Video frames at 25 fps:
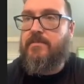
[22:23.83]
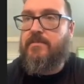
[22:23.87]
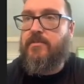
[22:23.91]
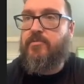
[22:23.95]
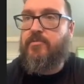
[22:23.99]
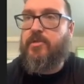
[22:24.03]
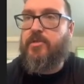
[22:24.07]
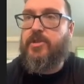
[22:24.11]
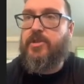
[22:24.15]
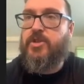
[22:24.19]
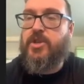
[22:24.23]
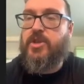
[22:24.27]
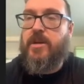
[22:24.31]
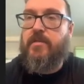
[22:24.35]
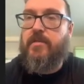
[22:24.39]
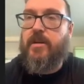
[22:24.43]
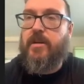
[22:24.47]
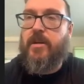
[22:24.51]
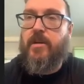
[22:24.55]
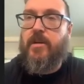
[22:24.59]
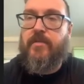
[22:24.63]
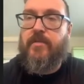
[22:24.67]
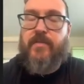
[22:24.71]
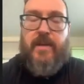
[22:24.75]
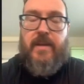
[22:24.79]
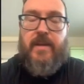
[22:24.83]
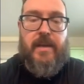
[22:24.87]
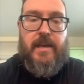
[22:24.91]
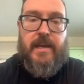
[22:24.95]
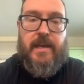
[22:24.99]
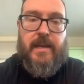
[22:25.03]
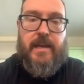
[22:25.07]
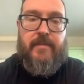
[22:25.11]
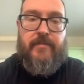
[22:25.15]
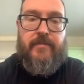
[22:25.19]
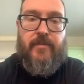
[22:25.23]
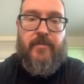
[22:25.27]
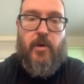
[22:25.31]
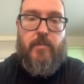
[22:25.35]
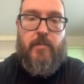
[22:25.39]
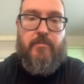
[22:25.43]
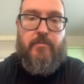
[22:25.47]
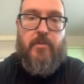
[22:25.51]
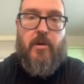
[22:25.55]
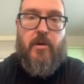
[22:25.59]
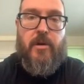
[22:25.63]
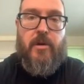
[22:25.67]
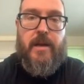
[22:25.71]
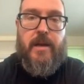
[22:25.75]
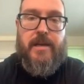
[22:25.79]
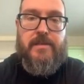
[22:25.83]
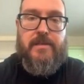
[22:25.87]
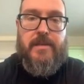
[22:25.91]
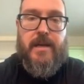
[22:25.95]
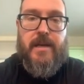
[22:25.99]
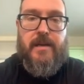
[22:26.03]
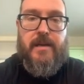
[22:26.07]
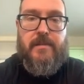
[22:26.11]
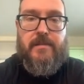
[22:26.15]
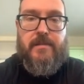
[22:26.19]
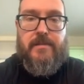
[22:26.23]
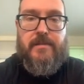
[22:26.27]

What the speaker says: Chris Jericho thinking he could fight Brock Lesnar.